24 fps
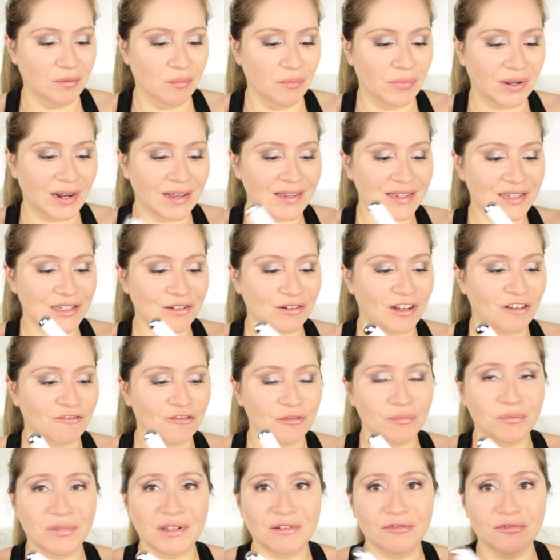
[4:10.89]
but I still
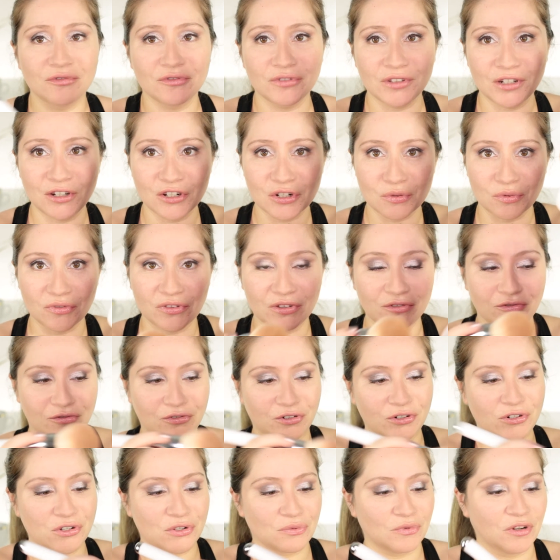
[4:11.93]
haven't been finished with the
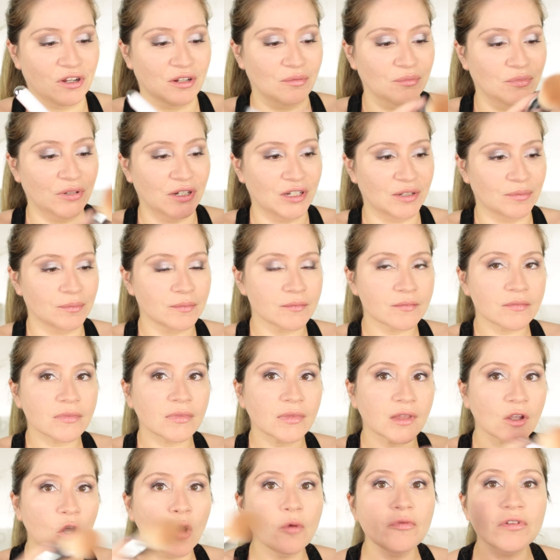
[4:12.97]
first one, but
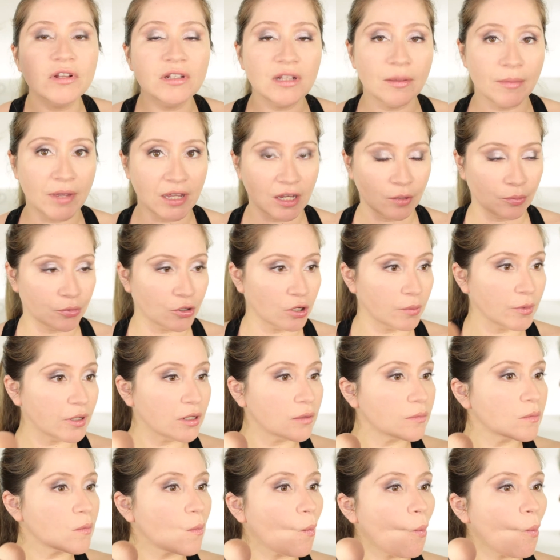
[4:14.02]
hopefully they make a permit.